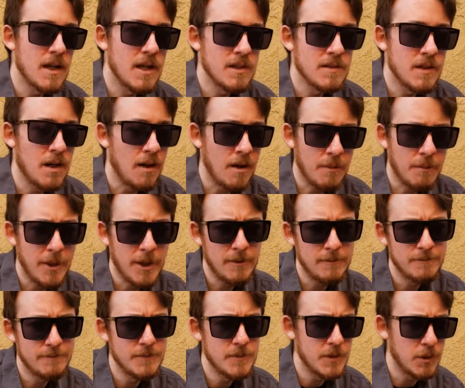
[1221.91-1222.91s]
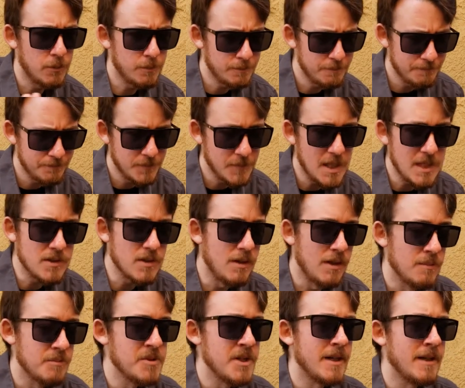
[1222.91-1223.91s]
I talk about. So that's all
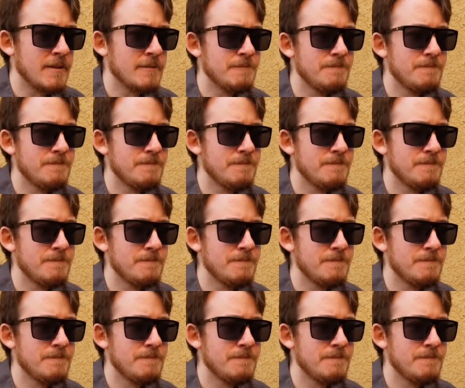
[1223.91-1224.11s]
I'm saying.